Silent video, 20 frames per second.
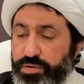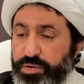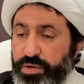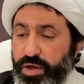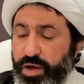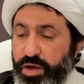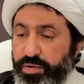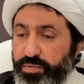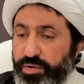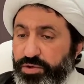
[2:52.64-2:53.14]

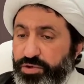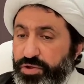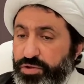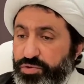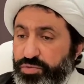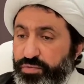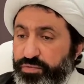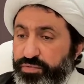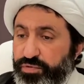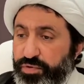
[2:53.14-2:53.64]
I want just
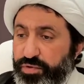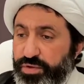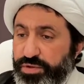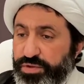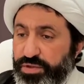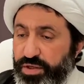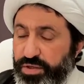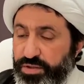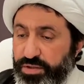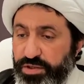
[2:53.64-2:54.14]
to focus
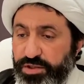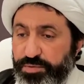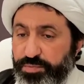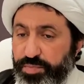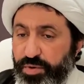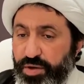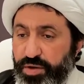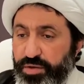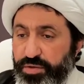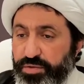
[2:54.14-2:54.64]
on this
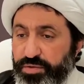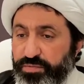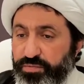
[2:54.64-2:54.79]
part.